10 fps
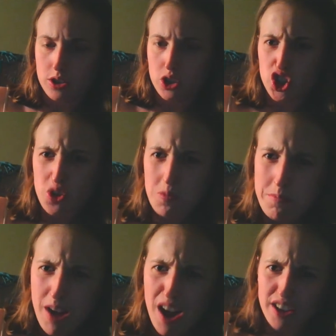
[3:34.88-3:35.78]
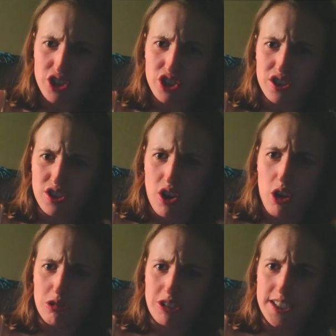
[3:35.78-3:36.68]
It's too much
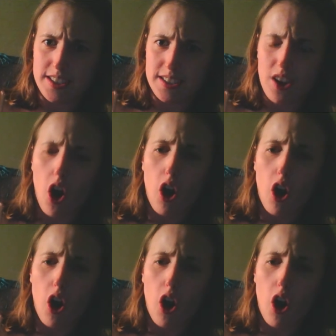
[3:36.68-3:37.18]
tolerance.